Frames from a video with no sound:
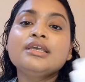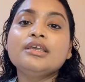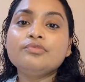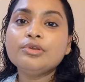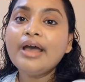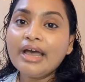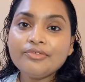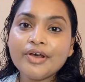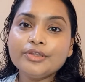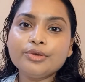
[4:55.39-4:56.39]
If you have
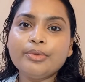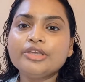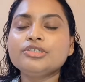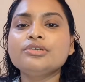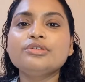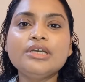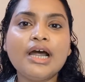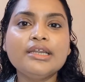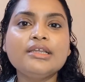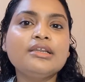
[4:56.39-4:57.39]
other question
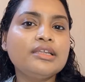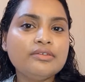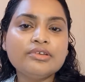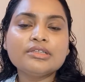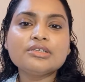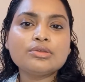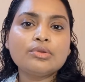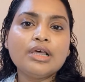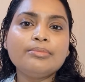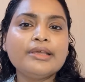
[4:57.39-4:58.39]
regarding leaving this
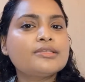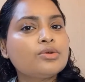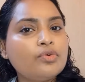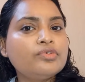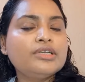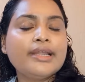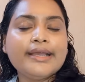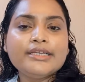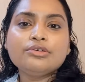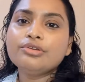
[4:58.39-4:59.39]
Olaplex
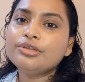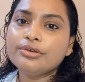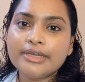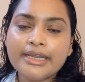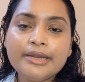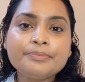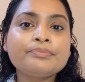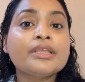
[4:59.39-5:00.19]
overnight on your hair,